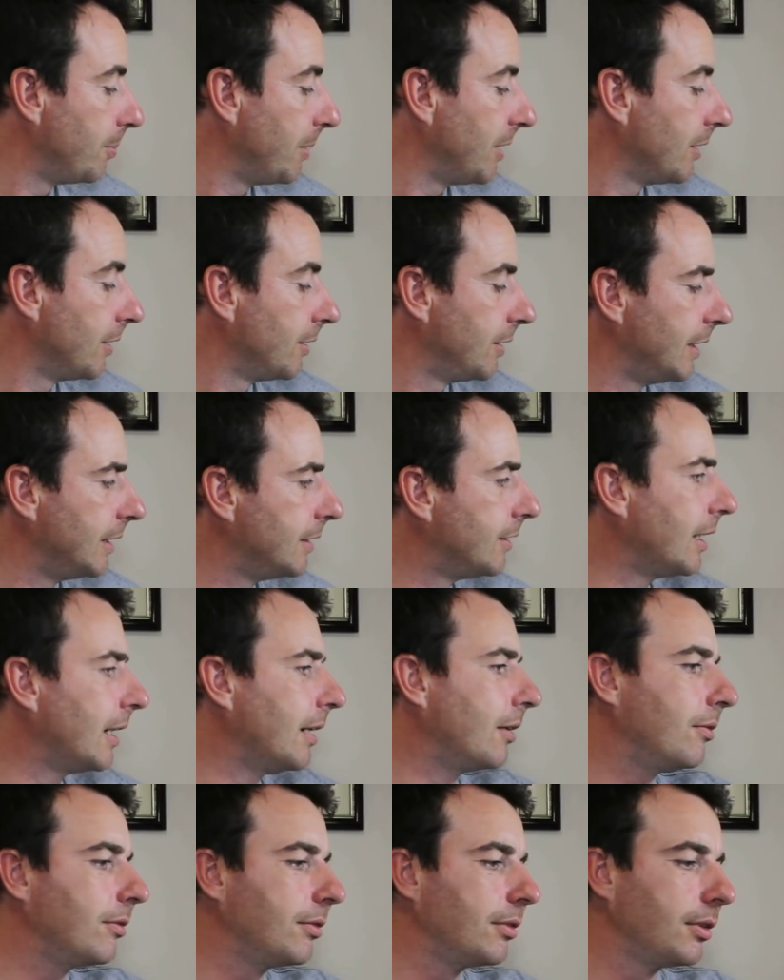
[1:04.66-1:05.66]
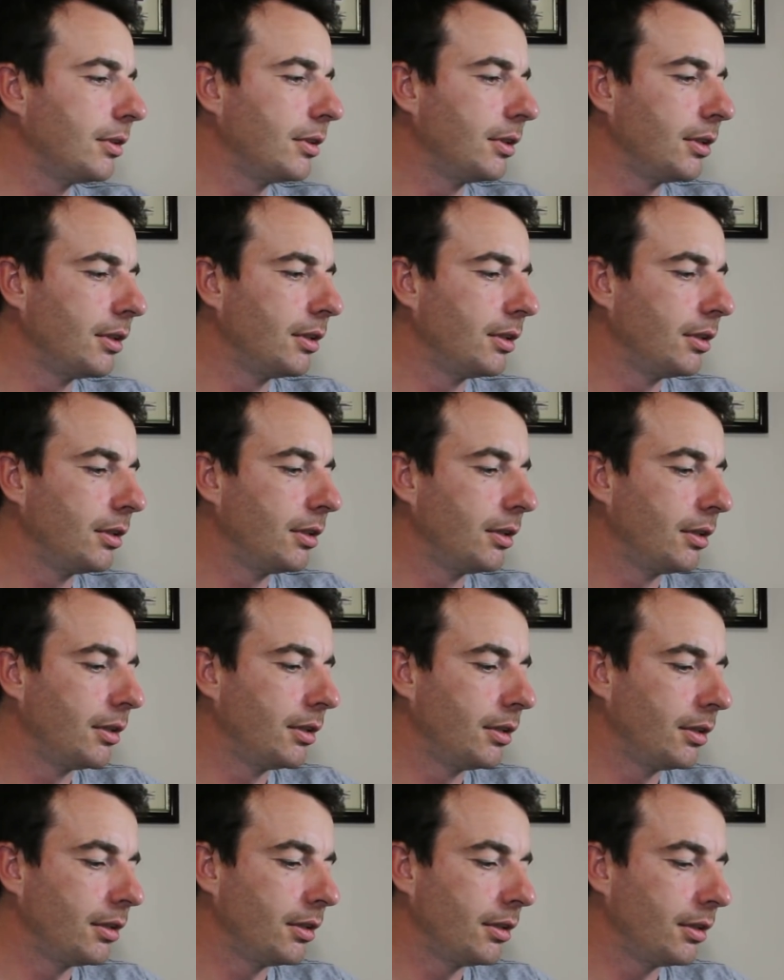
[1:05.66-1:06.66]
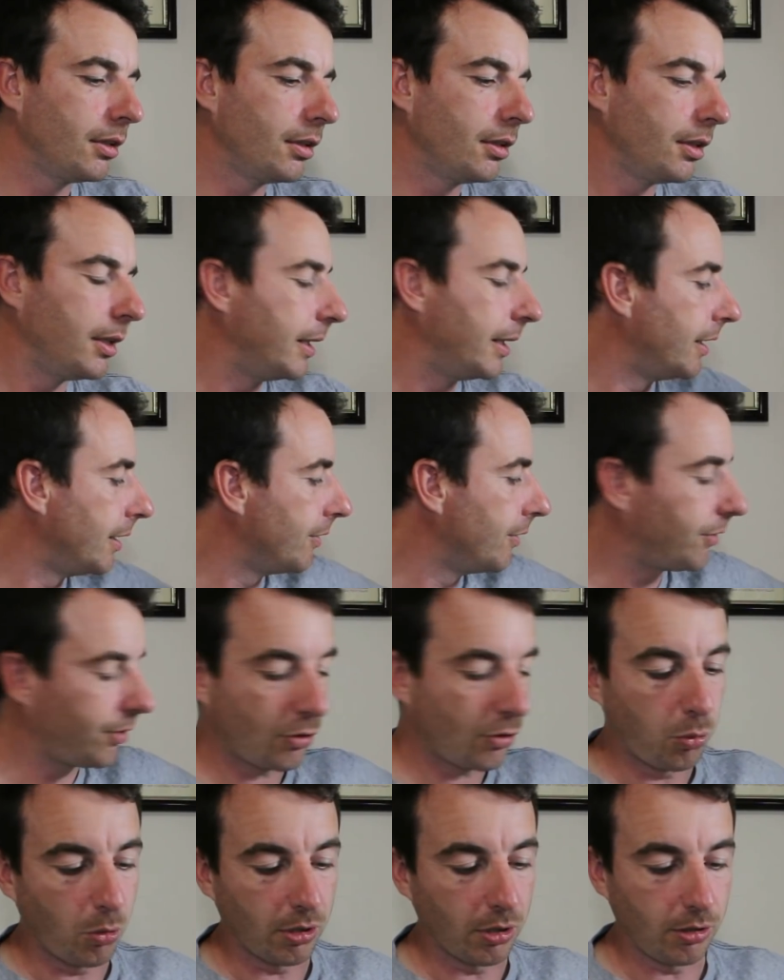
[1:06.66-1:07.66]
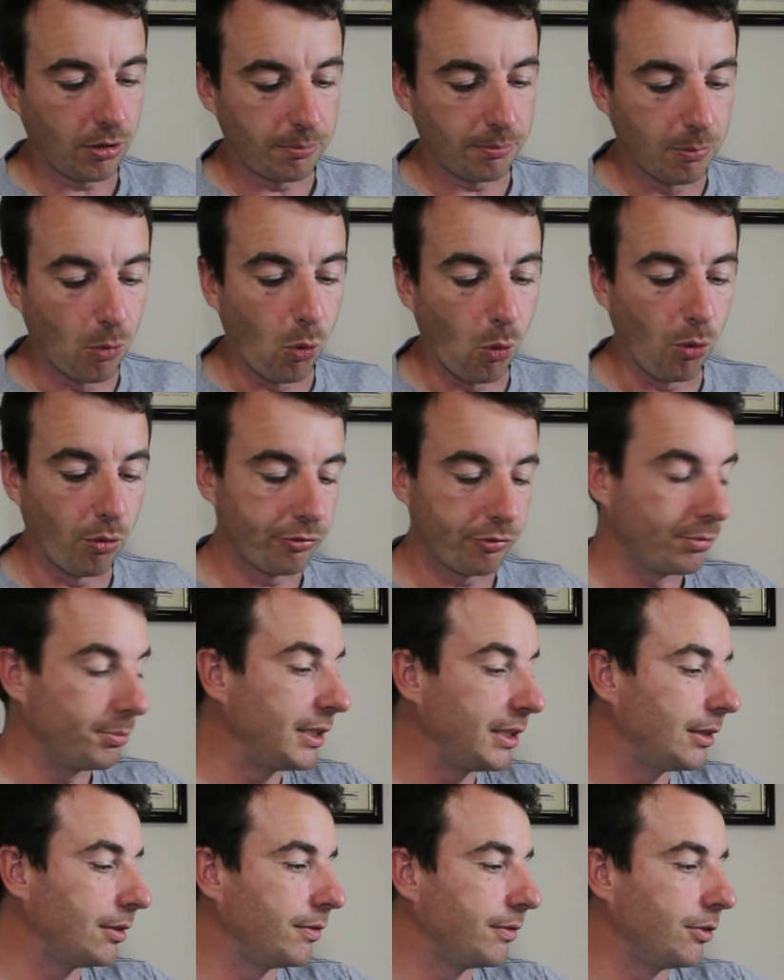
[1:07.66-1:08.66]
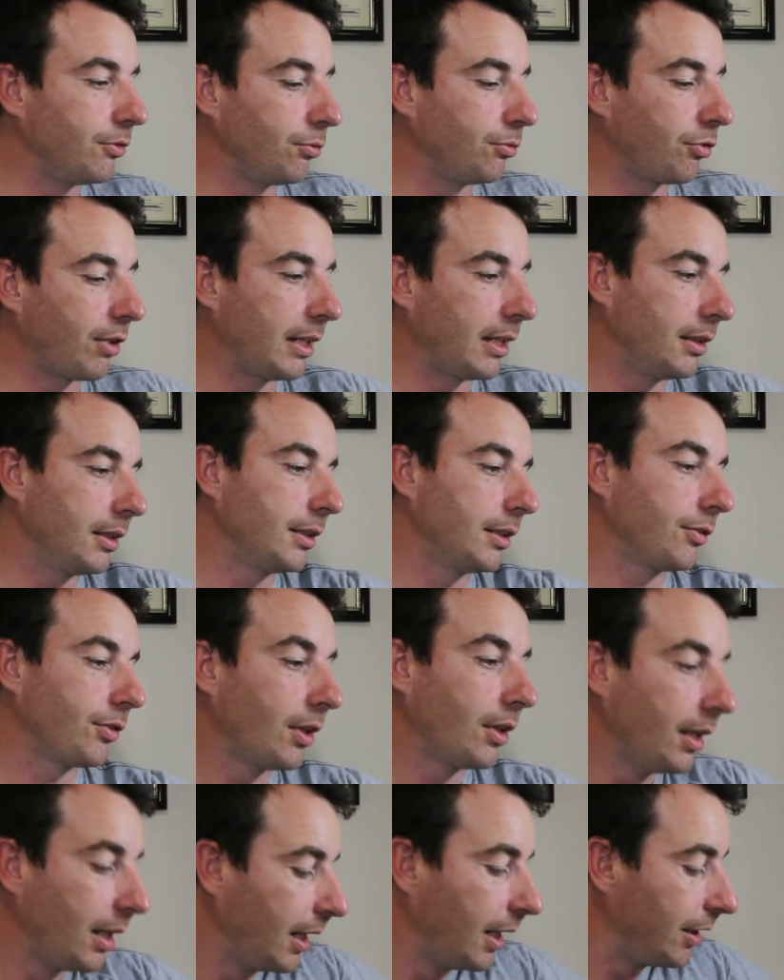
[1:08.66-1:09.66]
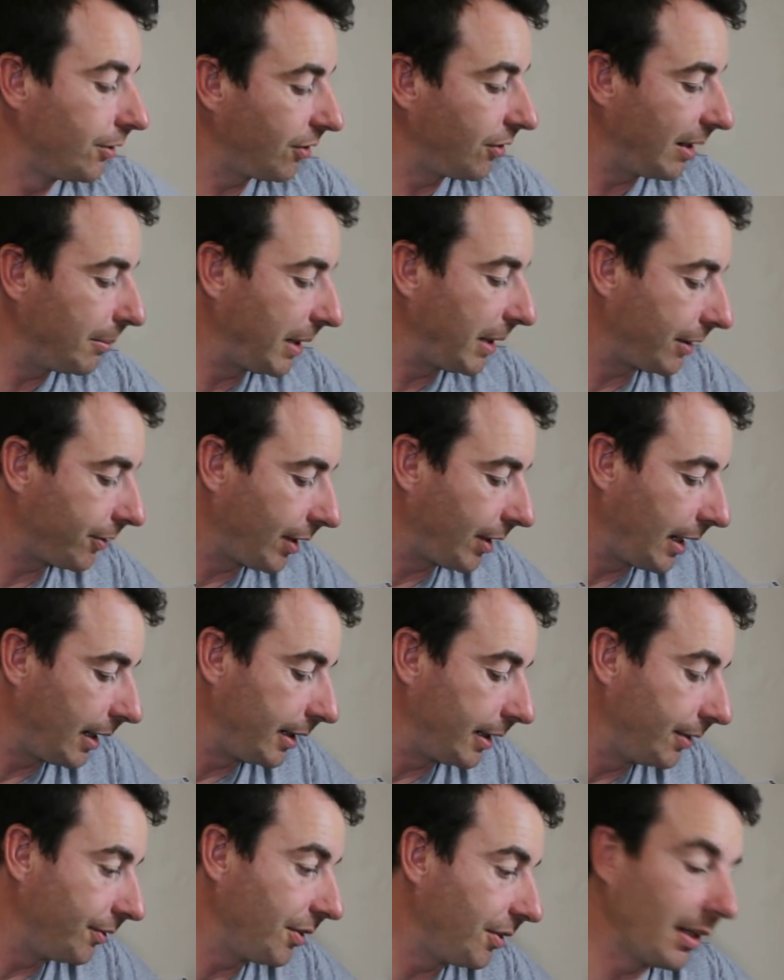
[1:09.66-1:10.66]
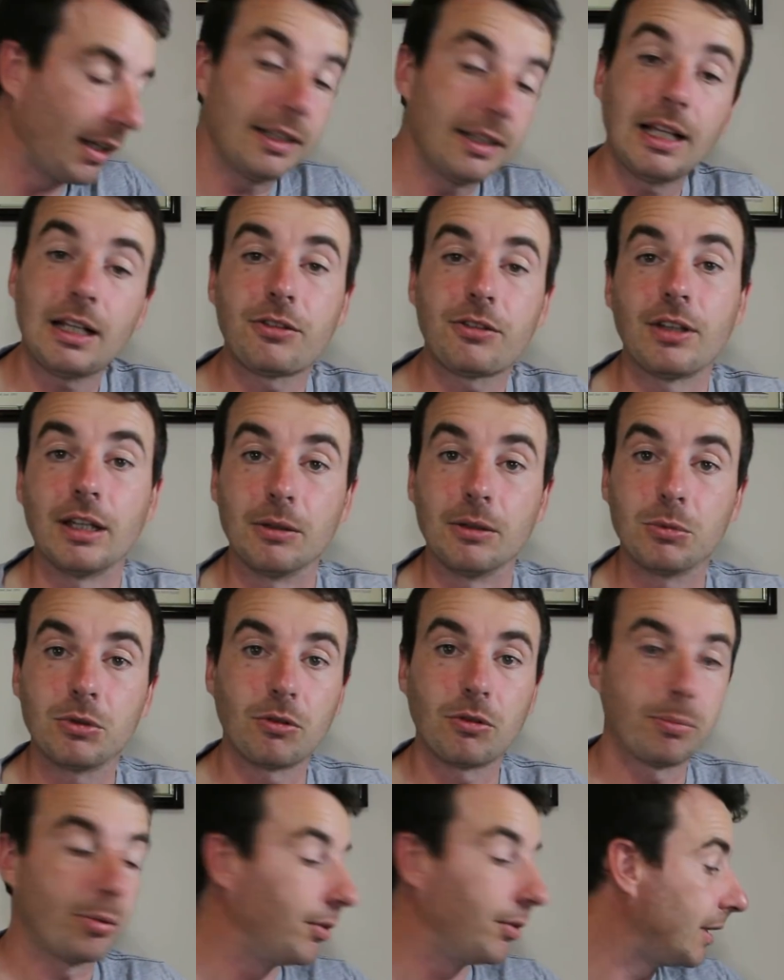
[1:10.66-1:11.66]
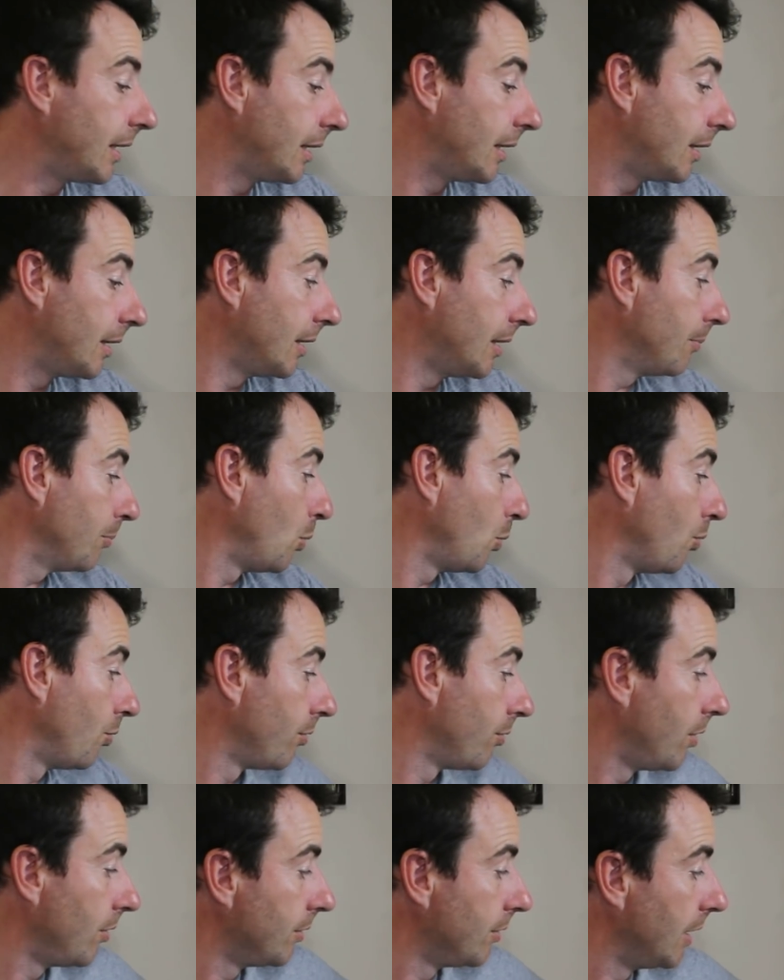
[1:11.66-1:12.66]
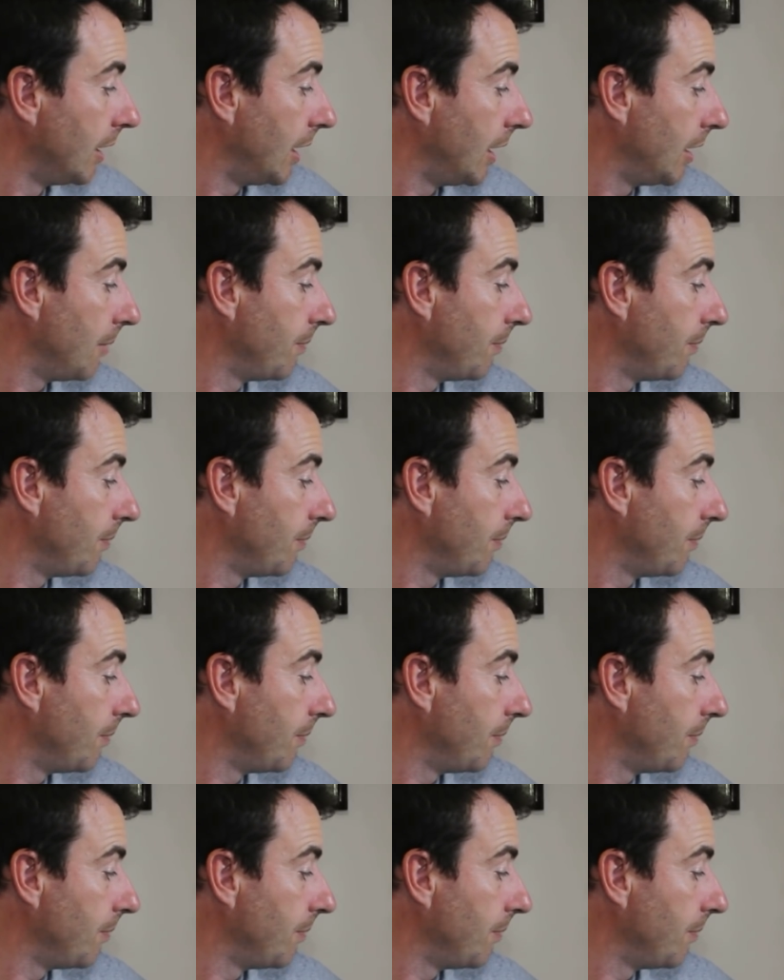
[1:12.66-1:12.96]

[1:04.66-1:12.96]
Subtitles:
but the detail is quite a lot more from the individual track links, so that makes that easier. And that's it. We're not putting anything more on.